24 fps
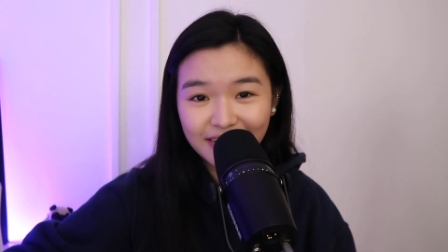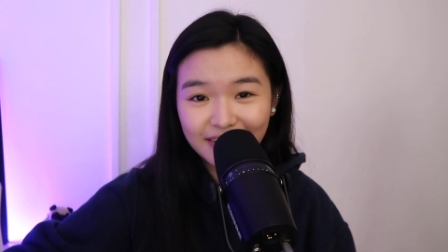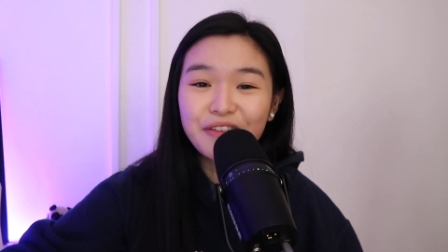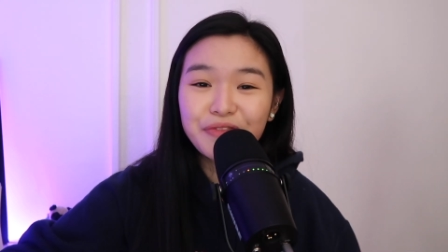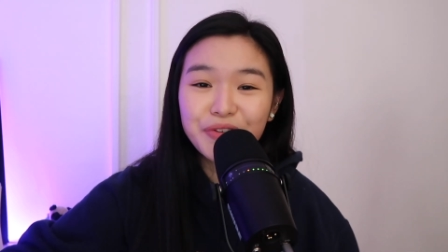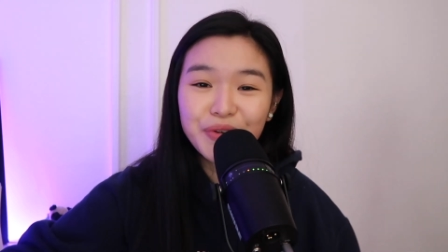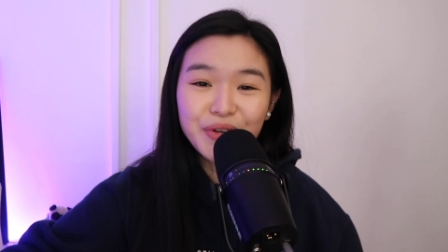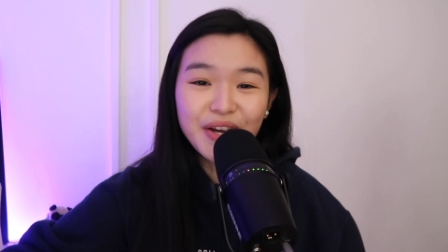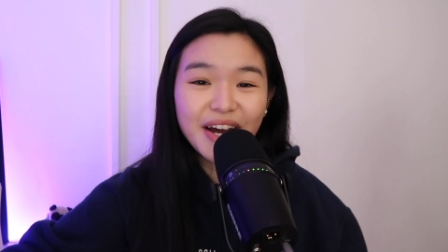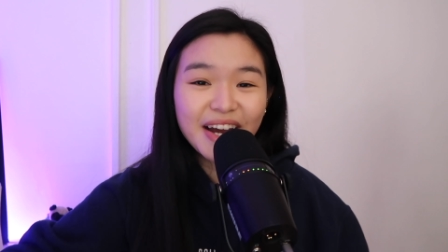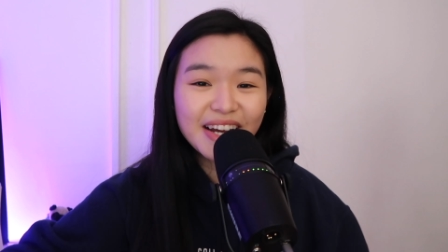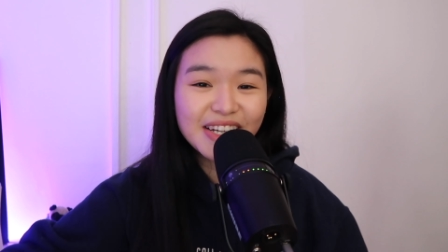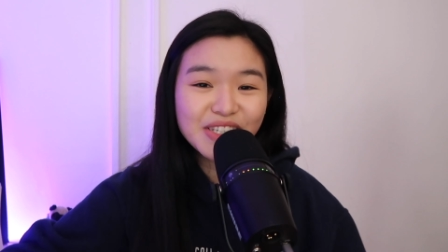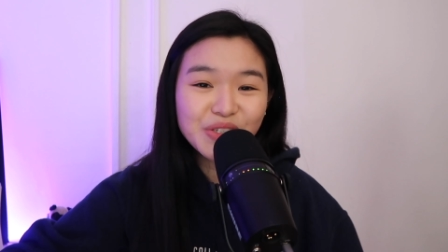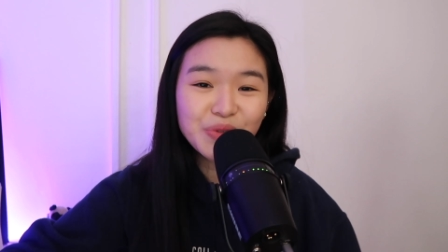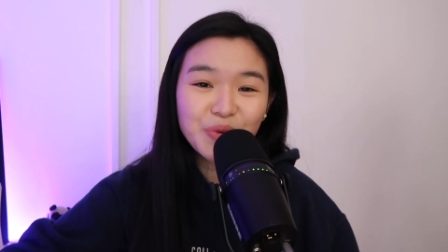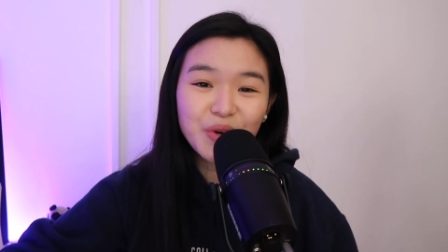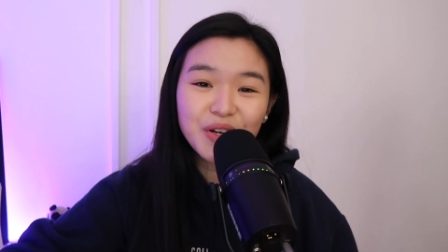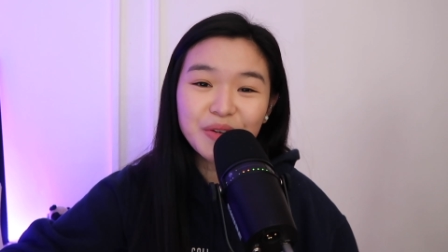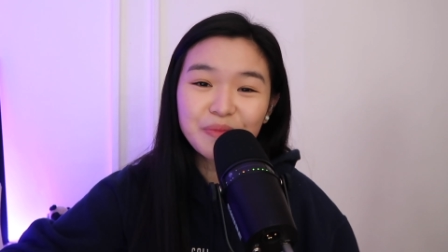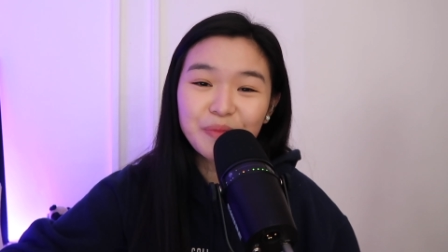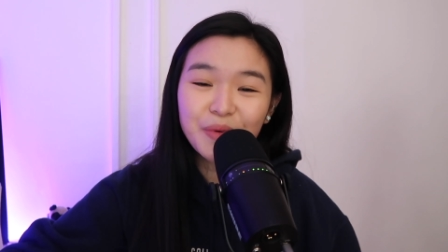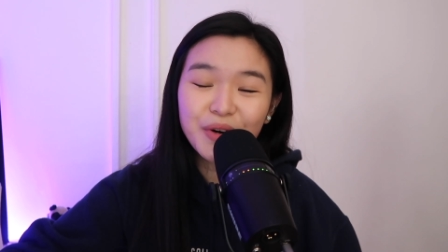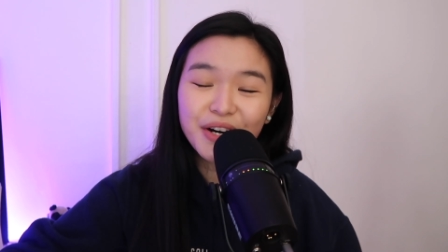If you guys
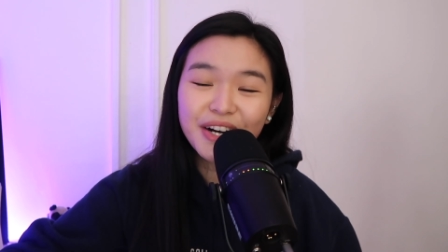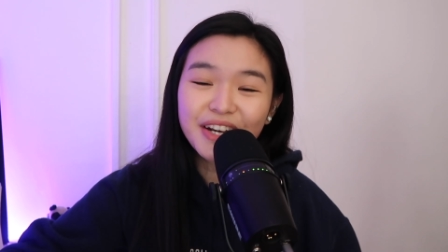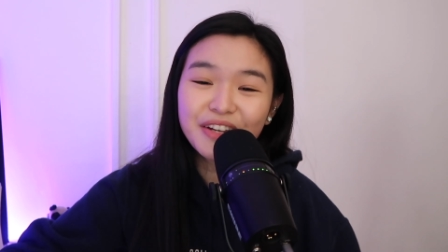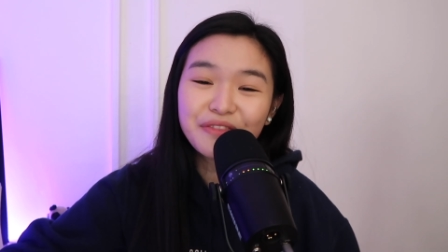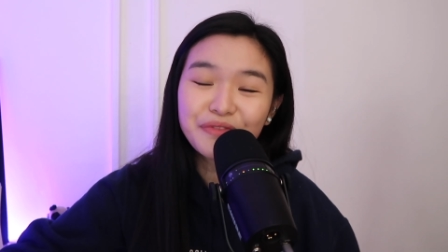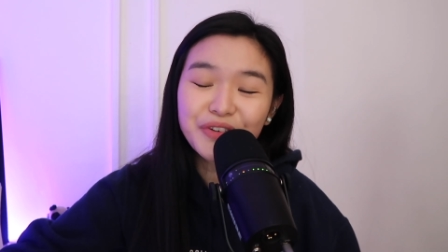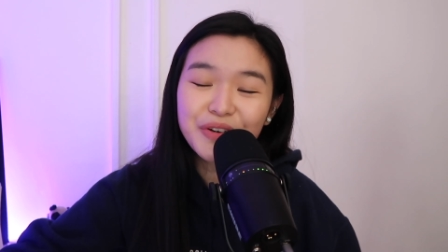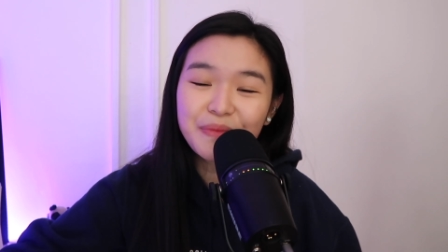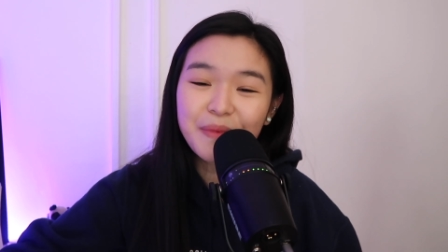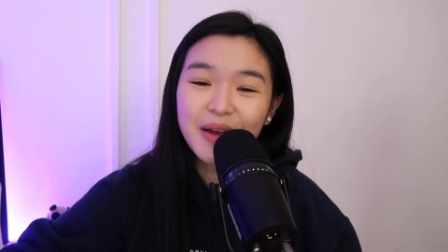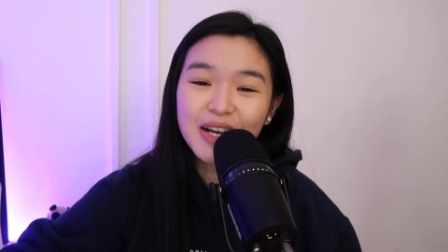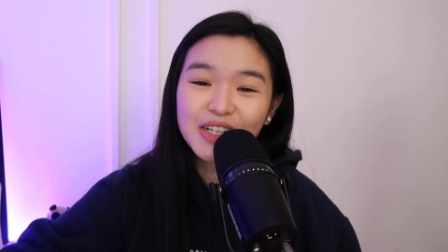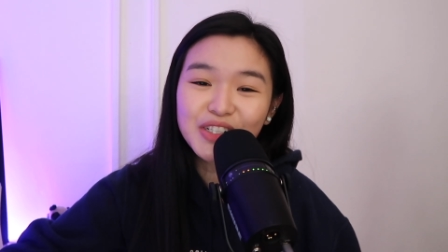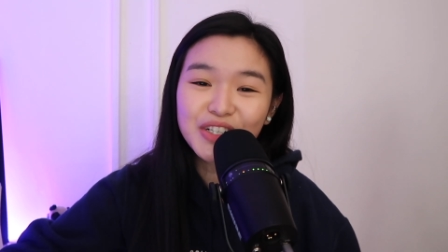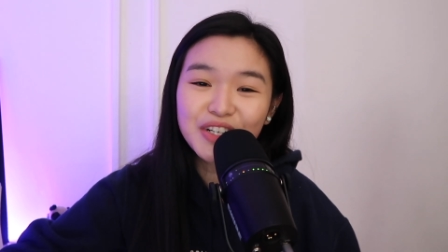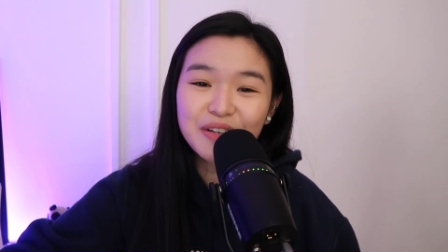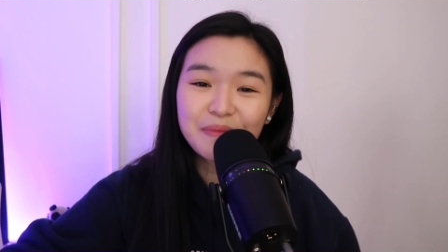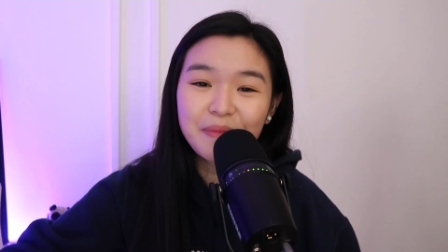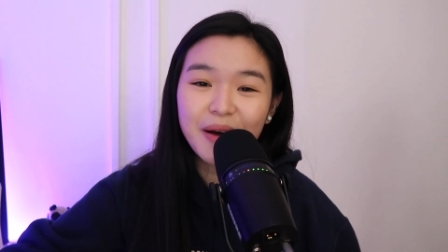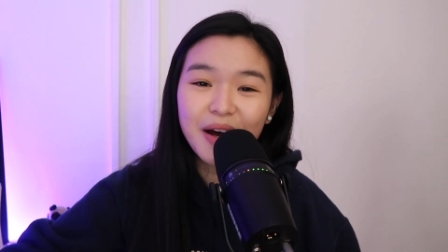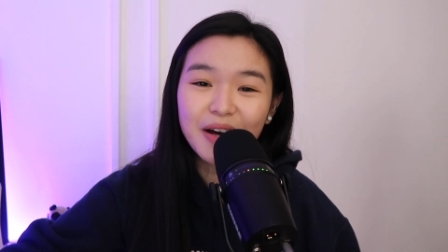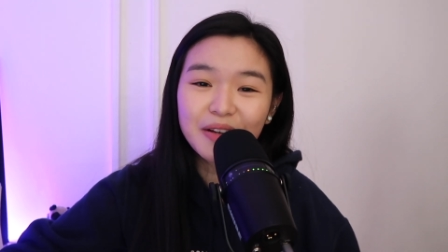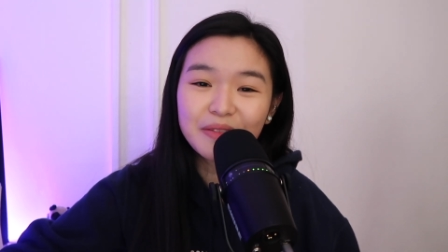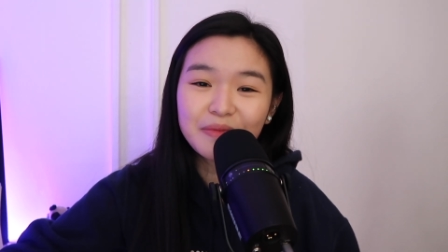want more information
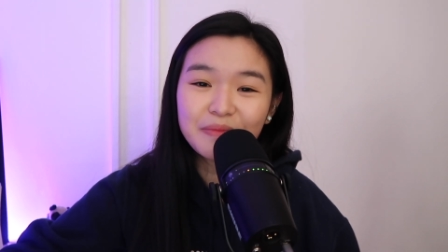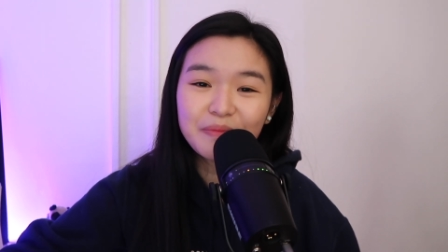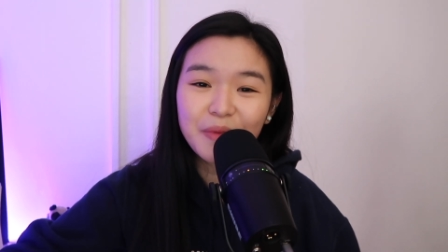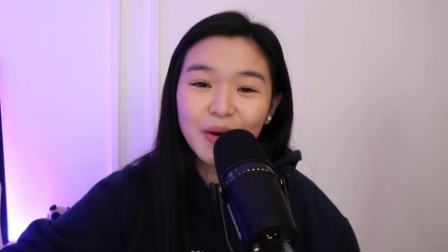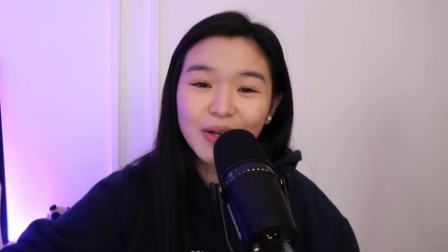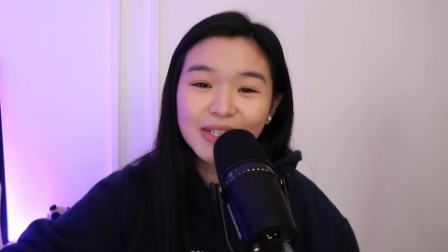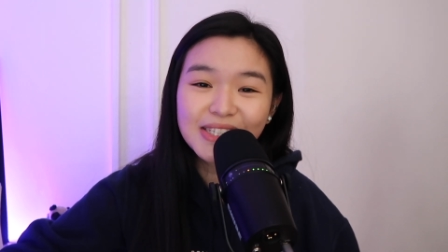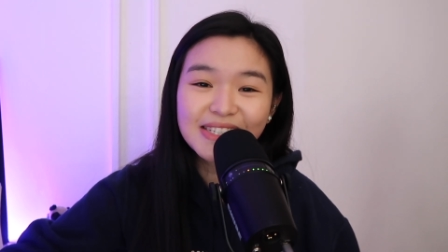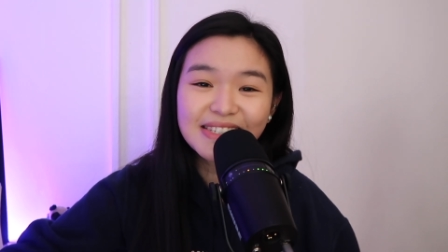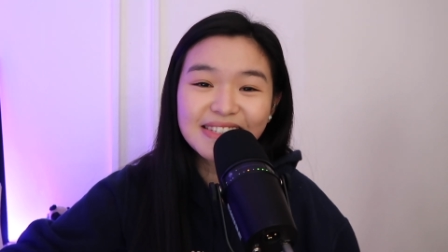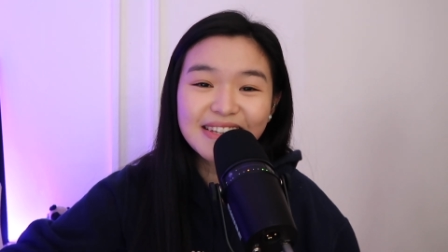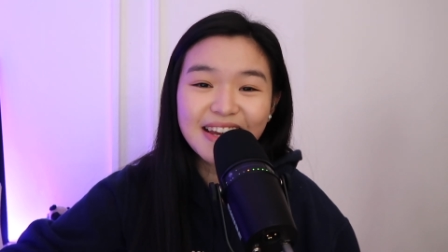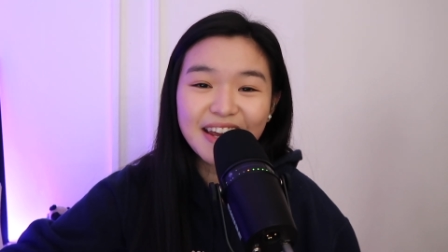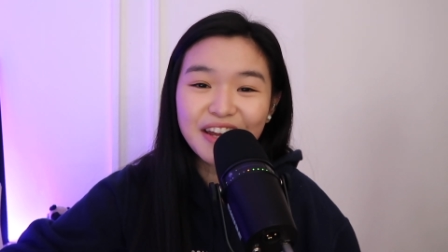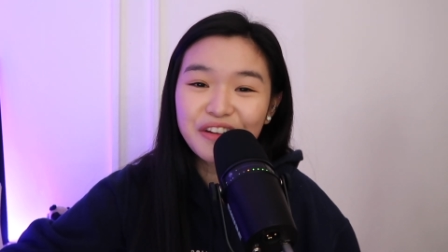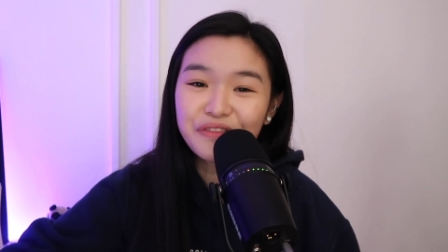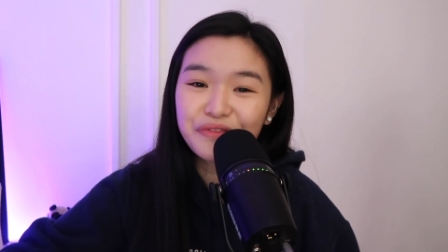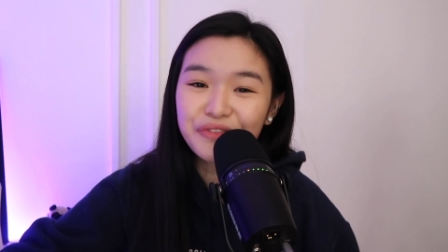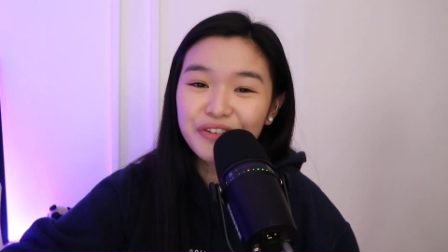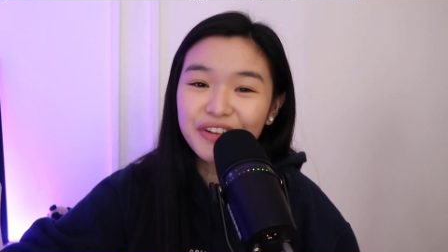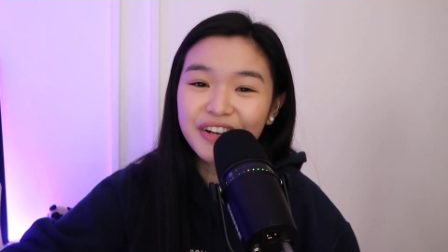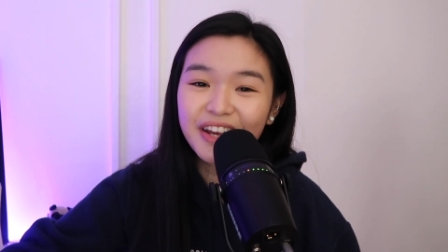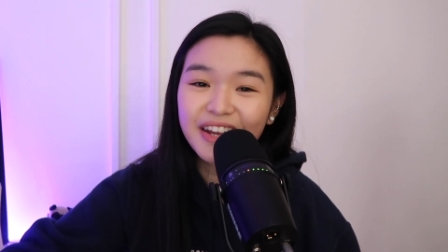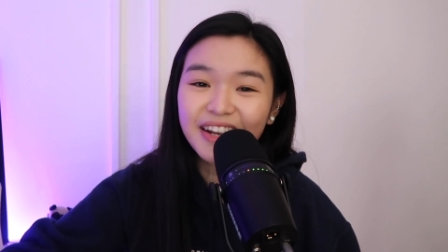about Monsta
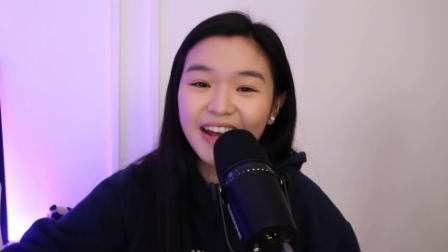Infinite,